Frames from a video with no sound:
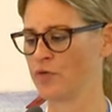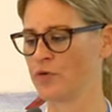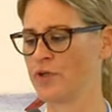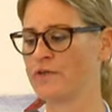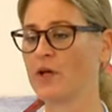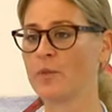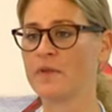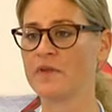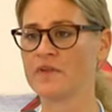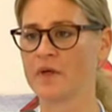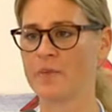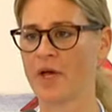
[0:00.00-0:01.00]
develop
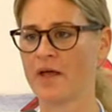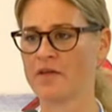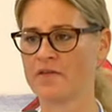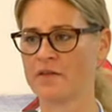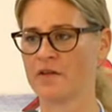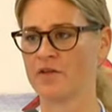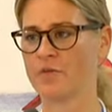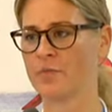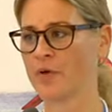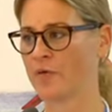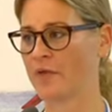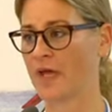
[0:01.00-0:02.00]
these capacities
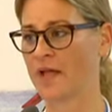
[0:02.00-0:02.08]
both